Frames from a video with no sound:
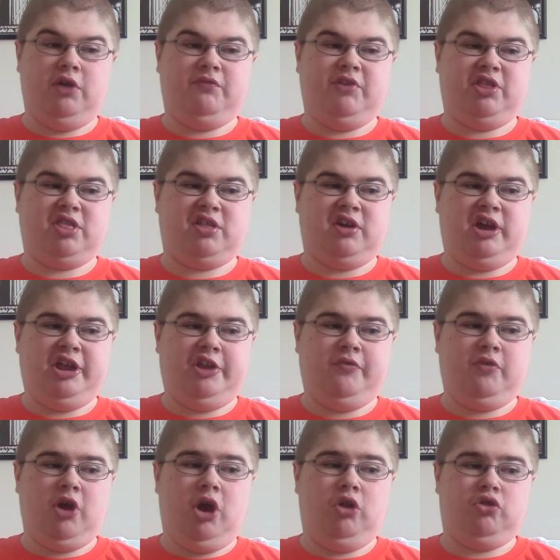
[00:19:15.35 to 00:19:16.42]
its kind
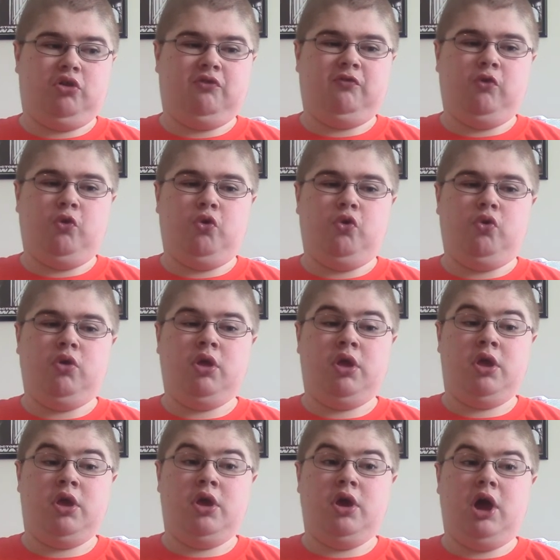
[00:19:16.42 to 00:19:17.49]
of colorful,
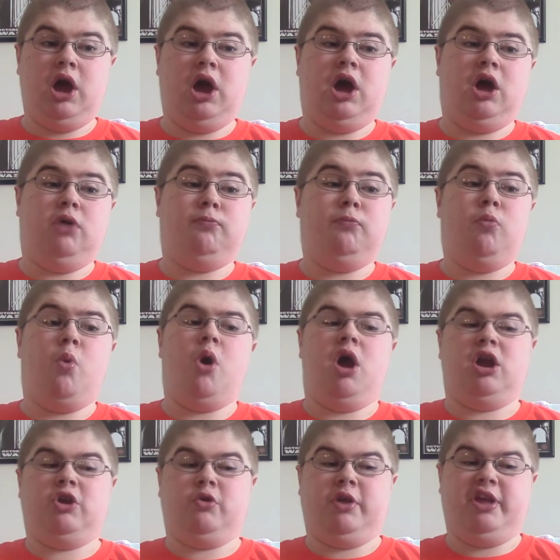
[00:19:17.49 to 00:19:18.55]

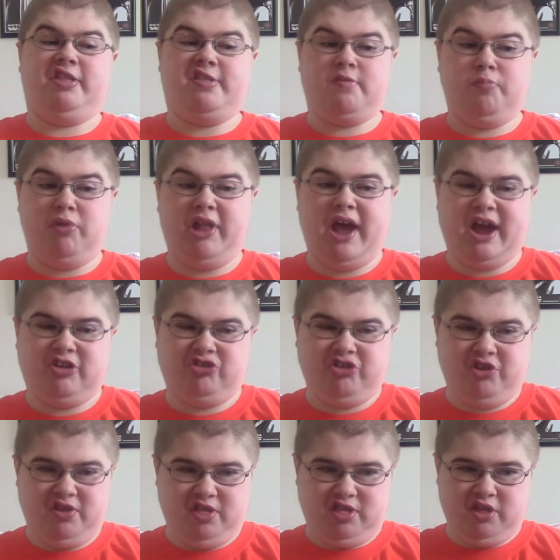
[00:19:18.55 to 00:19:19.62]
watery
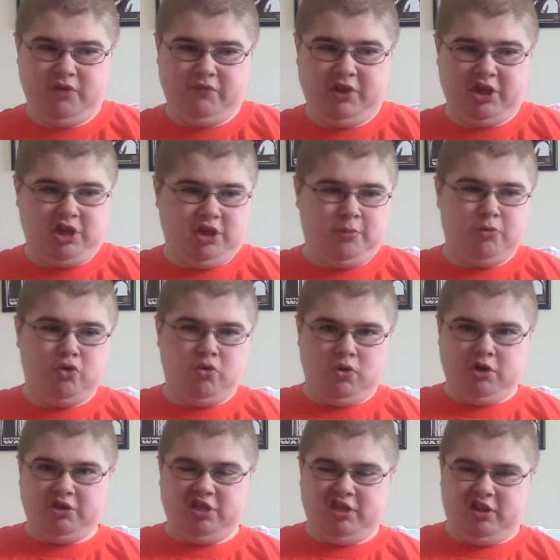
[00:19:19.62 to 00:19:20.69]
splashes of
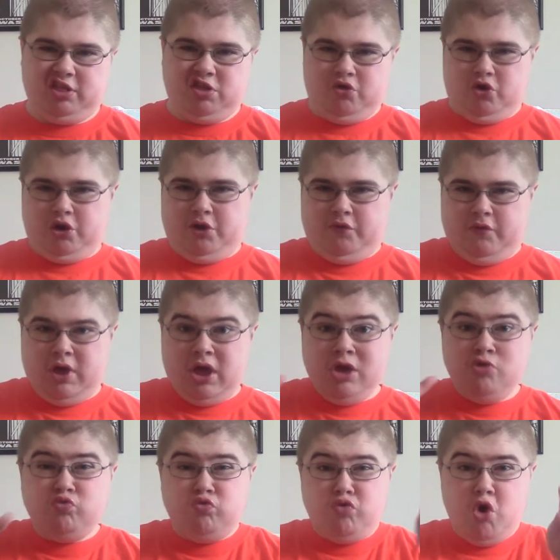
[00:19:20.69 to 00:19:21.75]
keyboards that sort of
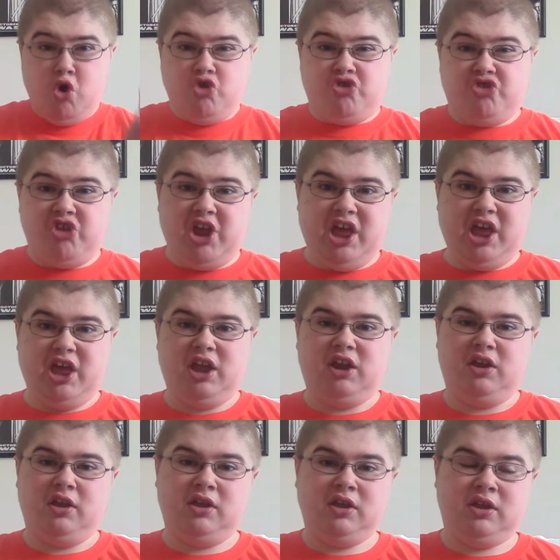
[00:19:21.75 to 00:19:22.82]
whoosh in.